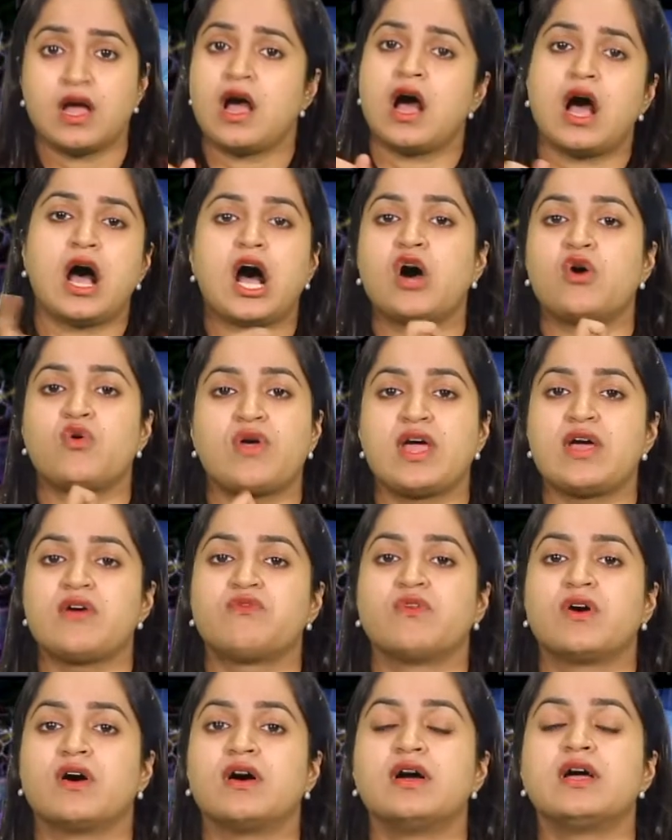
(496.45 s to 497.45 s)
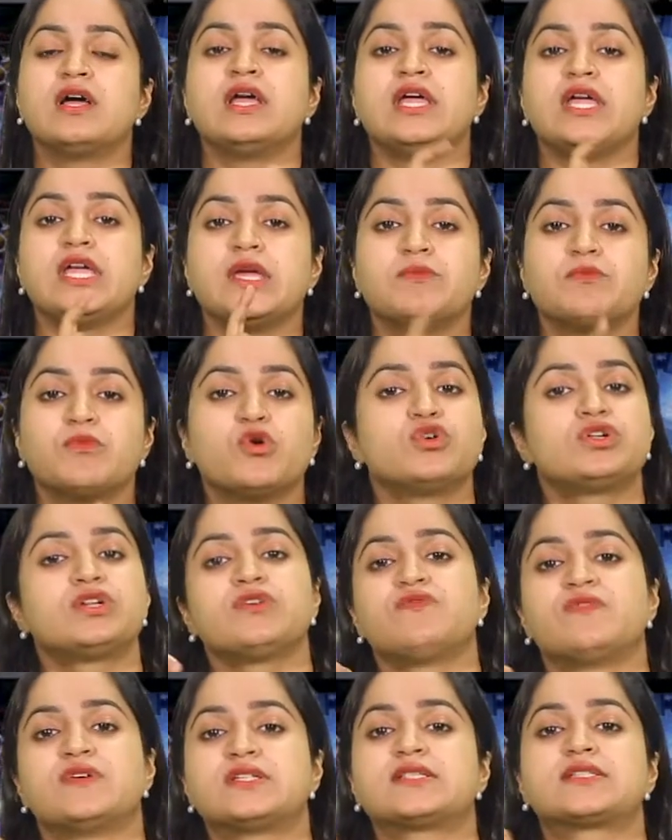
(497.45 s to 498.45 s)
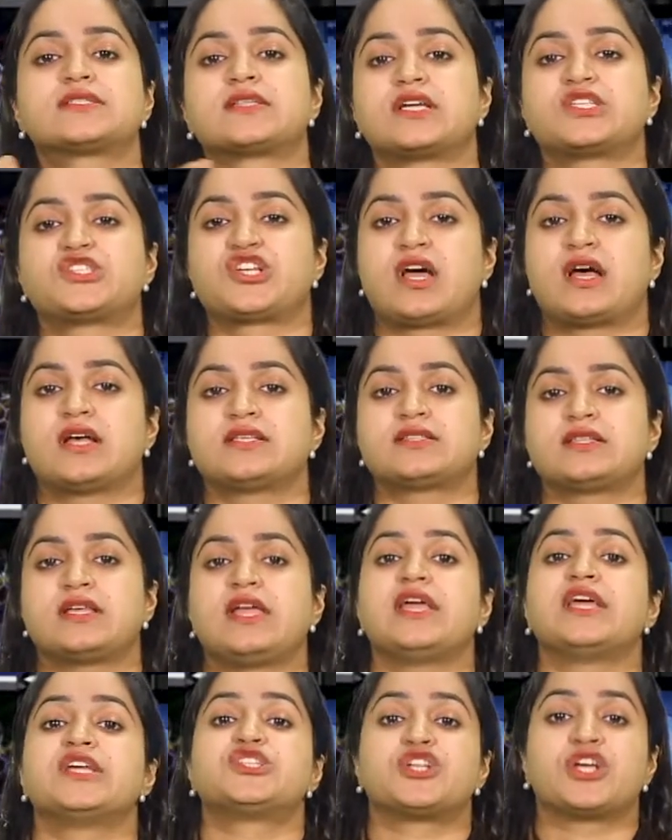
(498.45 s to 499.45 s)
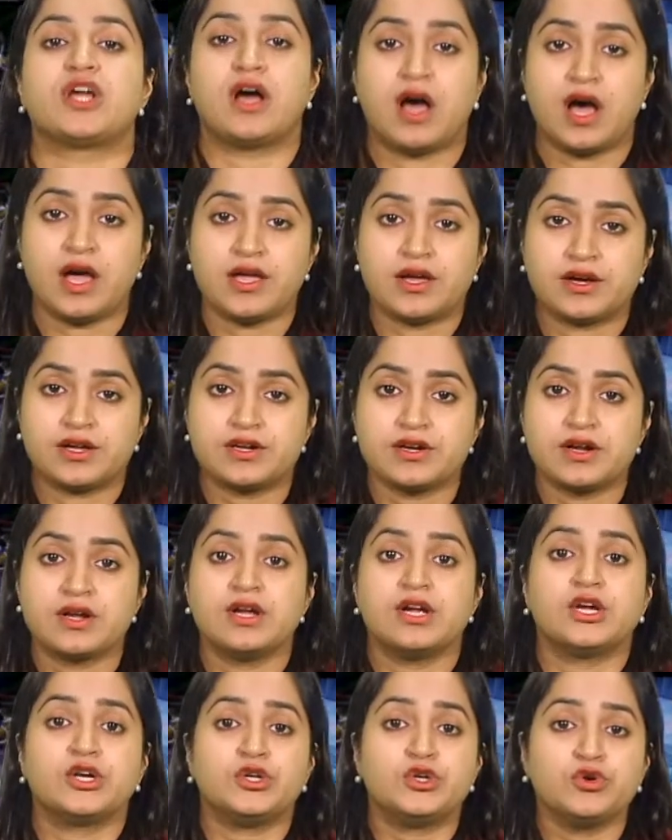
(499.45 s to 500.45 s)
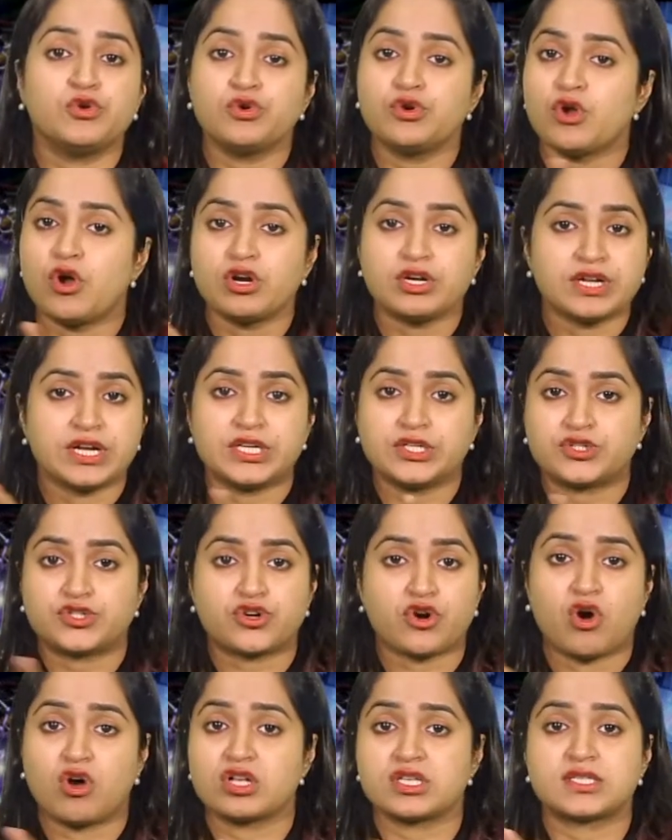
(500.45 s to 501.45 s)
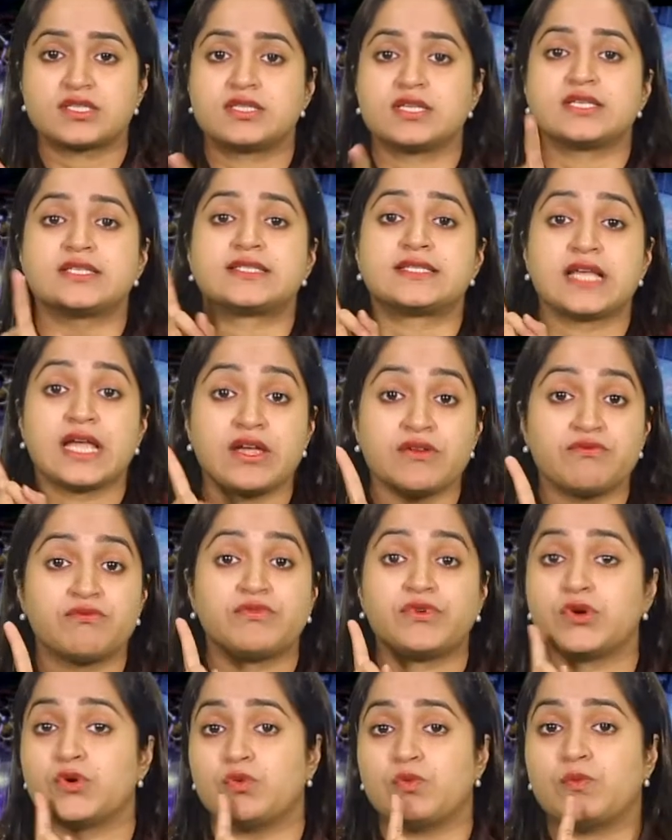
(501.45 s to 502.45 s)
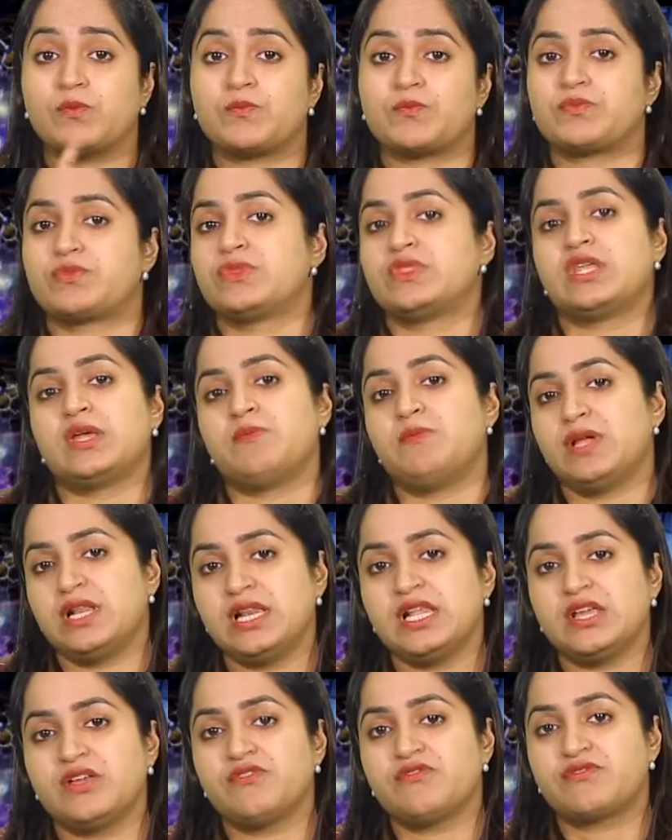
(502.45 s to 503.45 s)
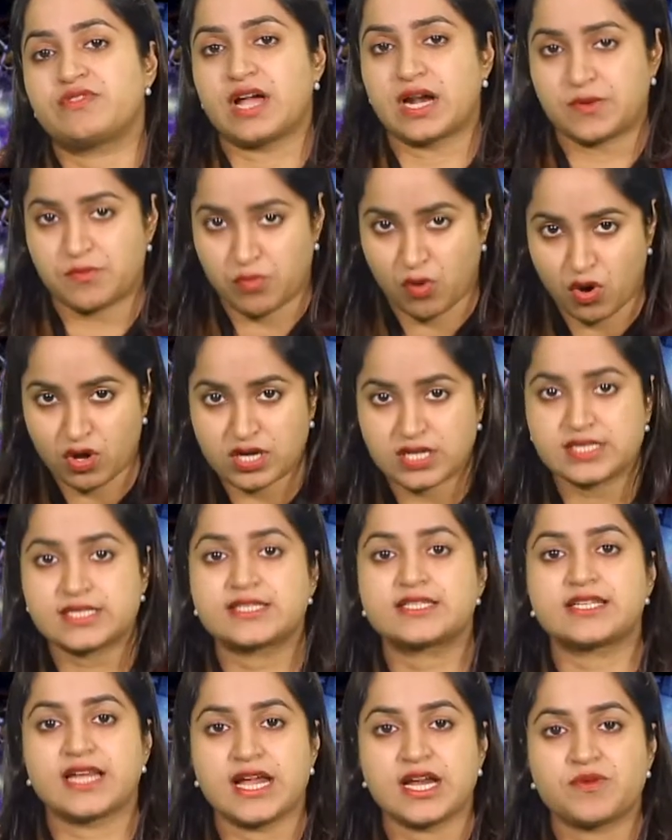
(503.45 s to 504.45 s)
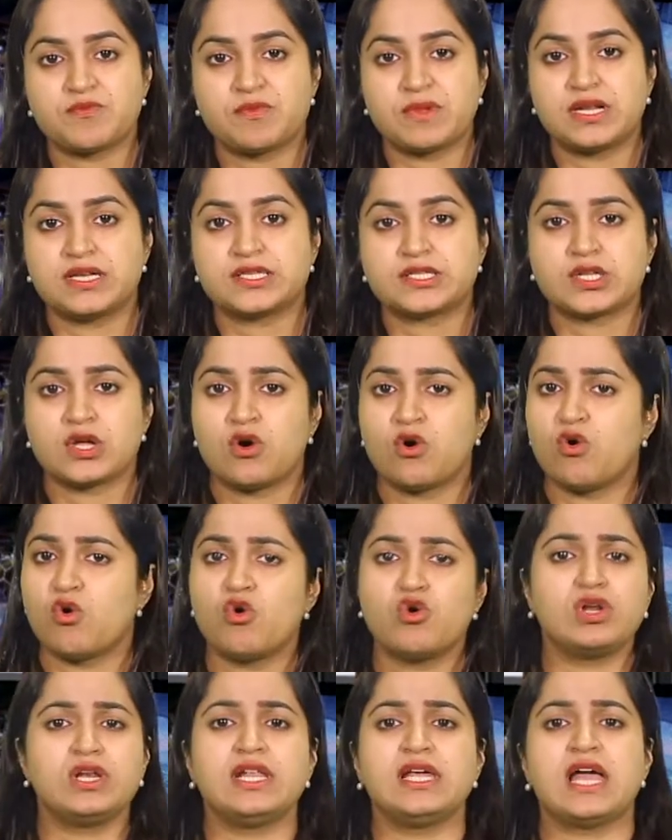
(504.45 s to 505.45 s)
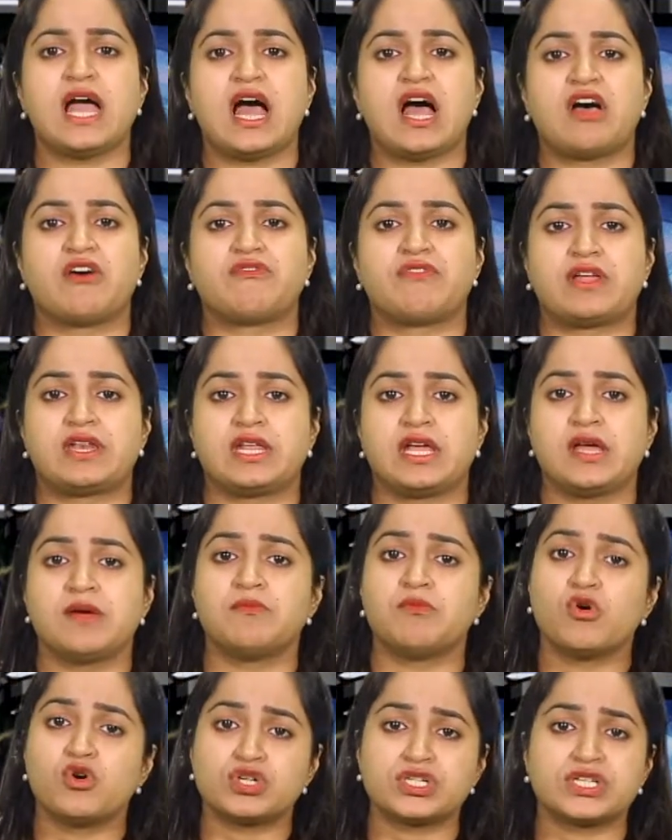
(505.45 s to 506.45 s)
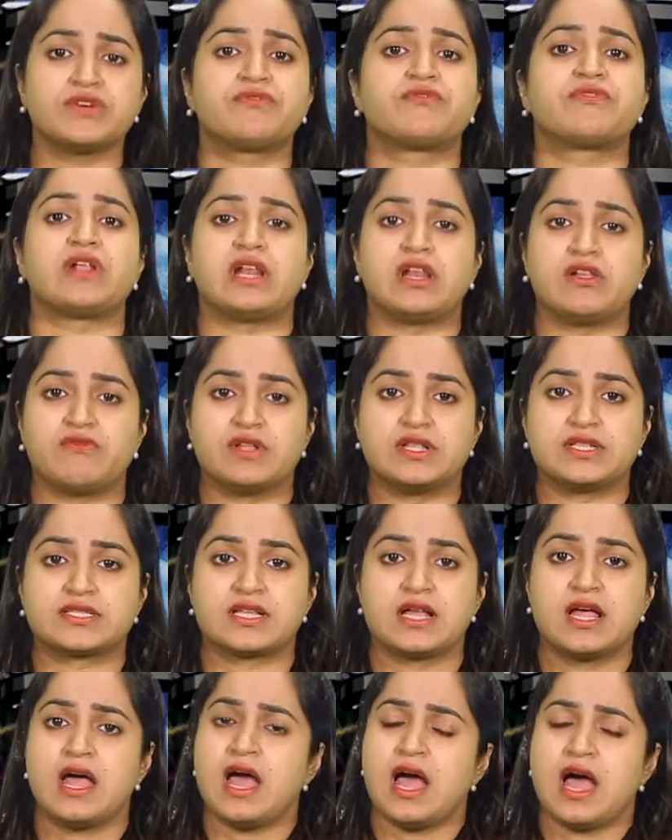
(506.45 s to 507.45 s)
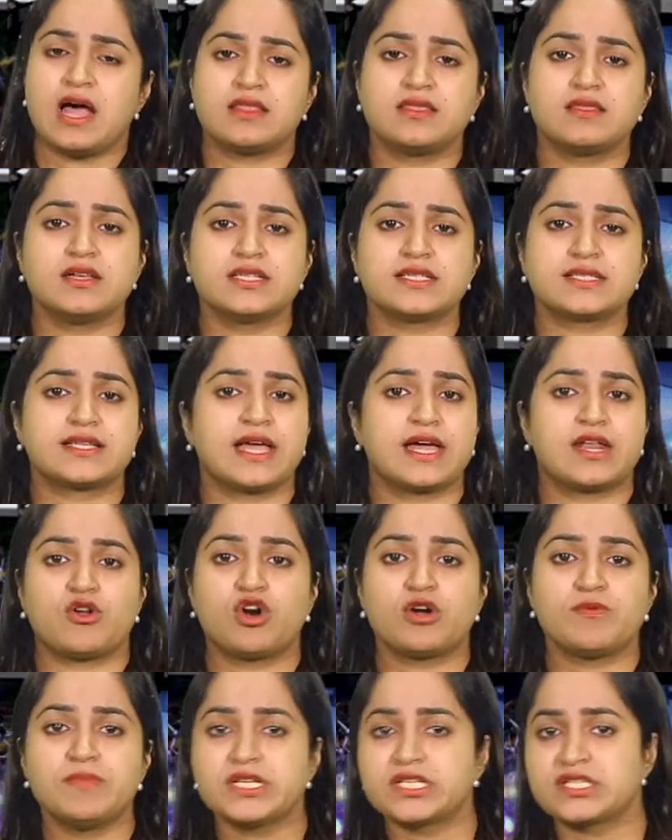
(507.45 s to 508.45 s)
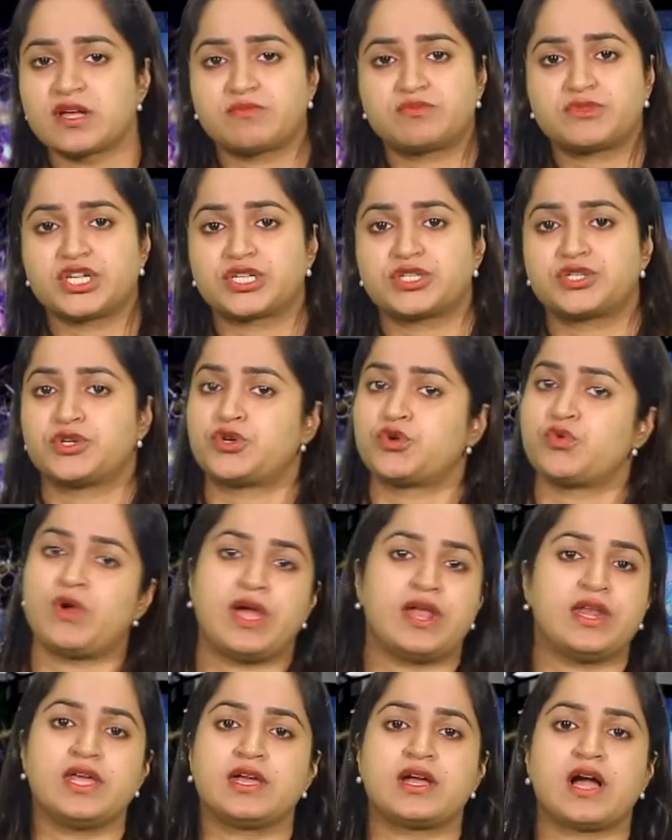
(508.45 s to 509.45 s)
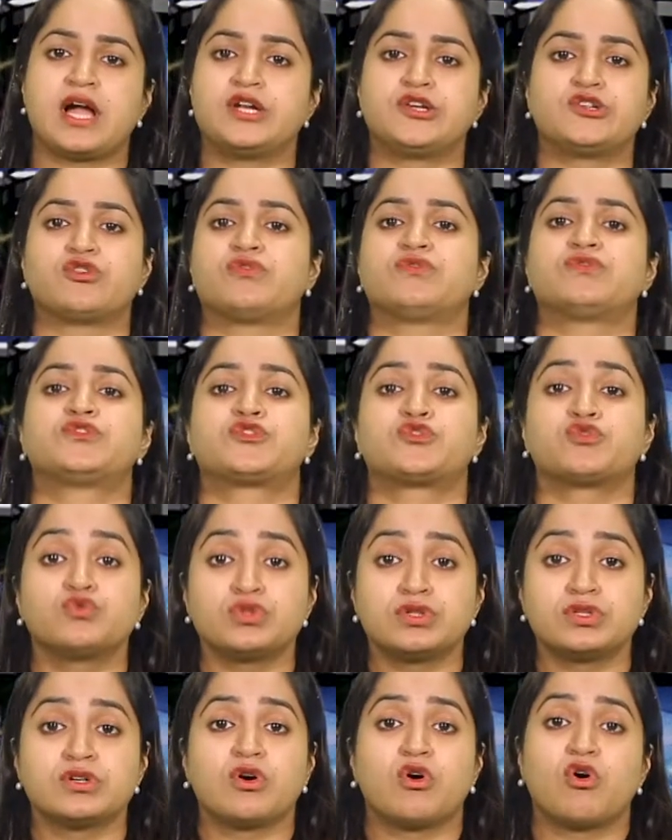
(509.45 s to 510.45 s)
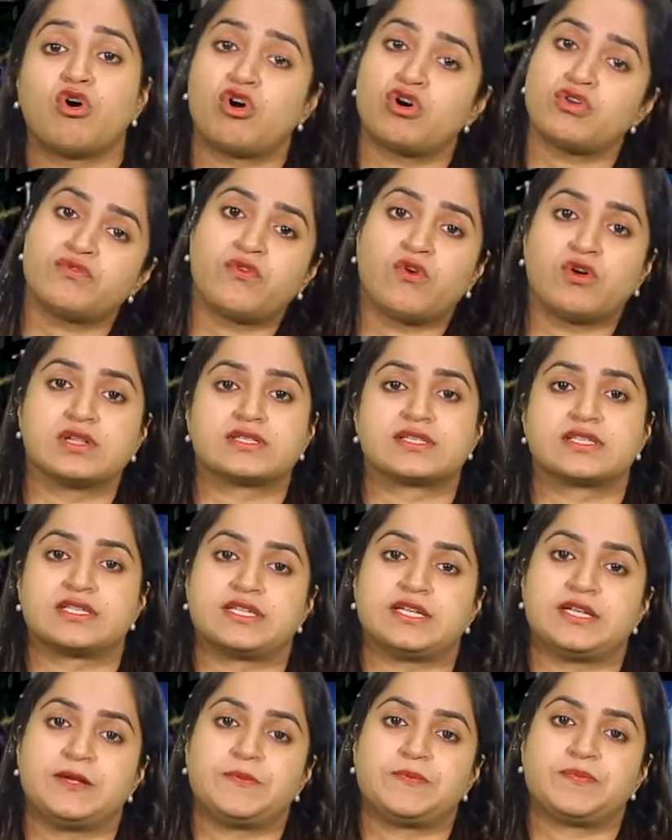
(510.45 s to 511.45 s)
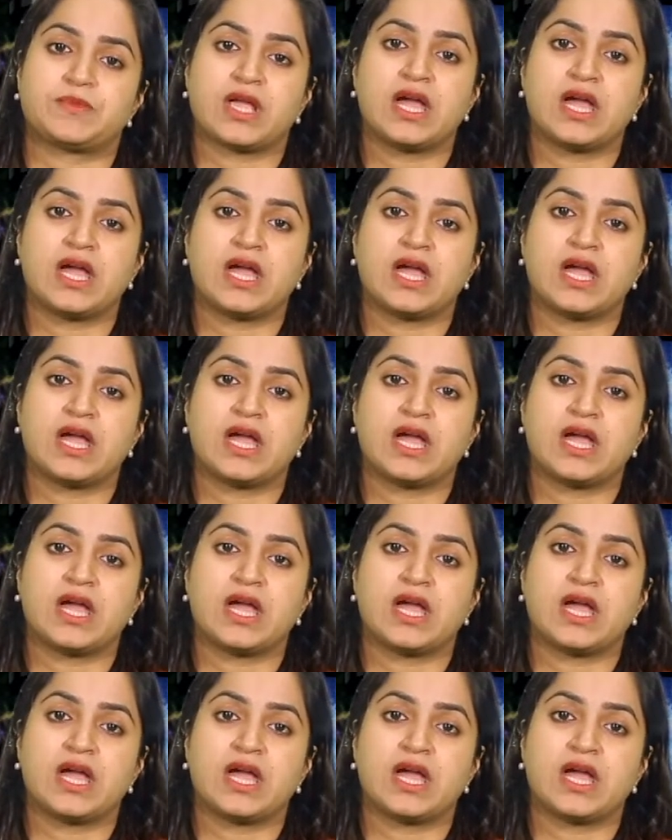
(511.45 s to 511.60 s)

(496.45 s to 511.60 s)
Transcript: However, emotivists such as A.J. Iyer do not endorse the same view. They believe that moral statements only have an emotive relevance and thus cannot be subjected to any kind of truth or falsity.